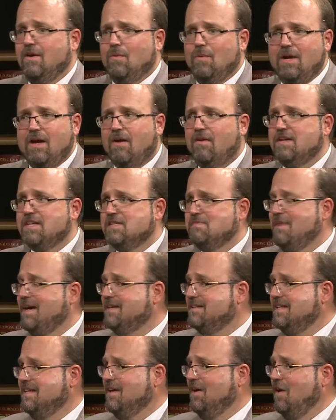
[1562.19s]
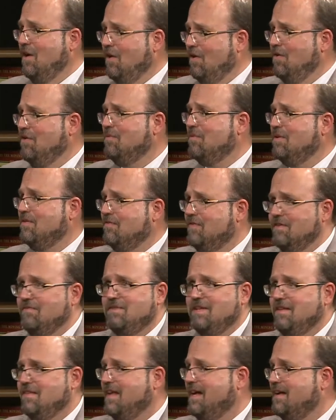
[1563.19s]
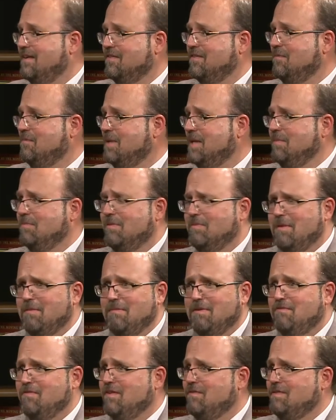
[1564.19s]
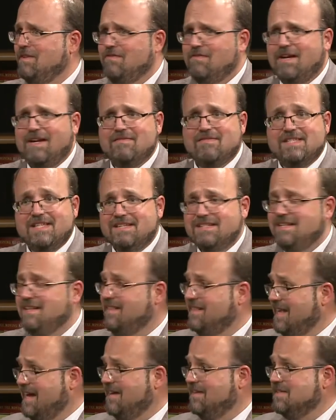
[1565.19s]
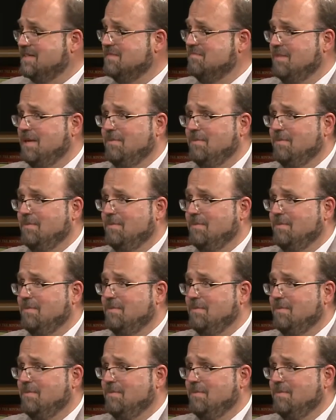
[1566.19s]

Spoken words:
We are expecting over 50,000 people, maybe 55, 60,000